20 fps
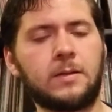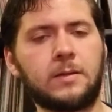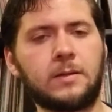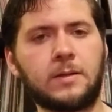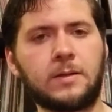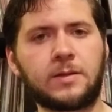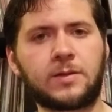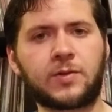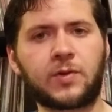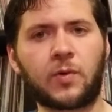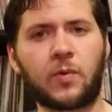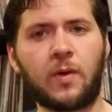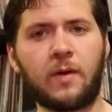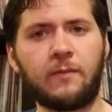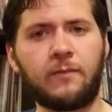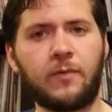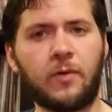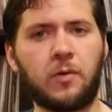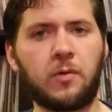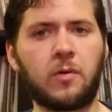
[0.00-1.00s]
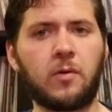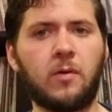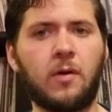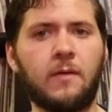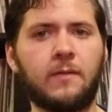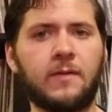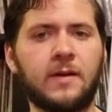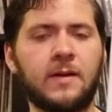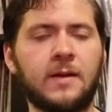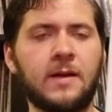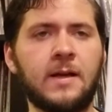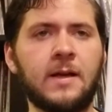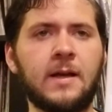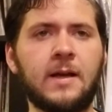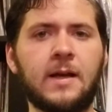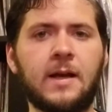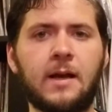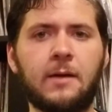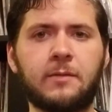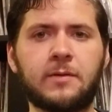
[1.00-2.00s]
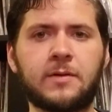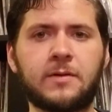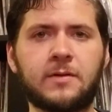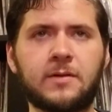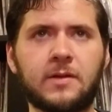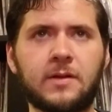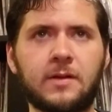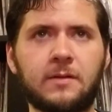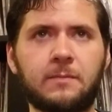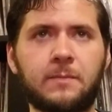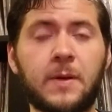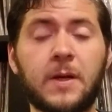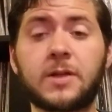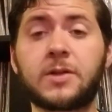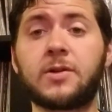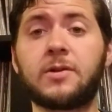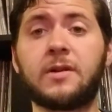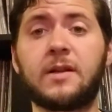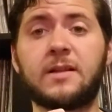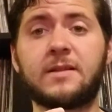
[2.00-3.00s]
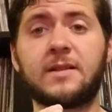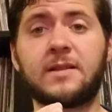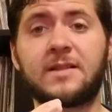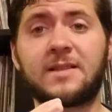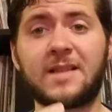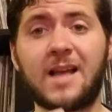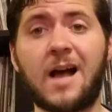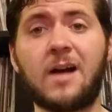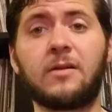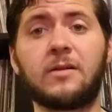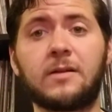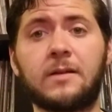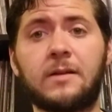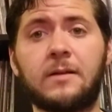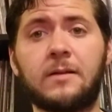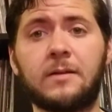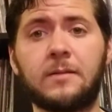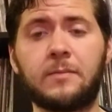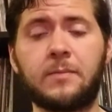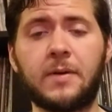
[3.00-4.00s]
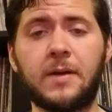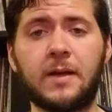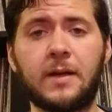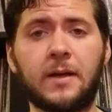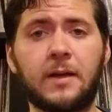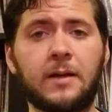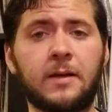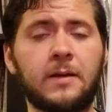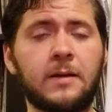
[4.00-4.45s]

Instagram photo of it, it was pictured as a solid pink.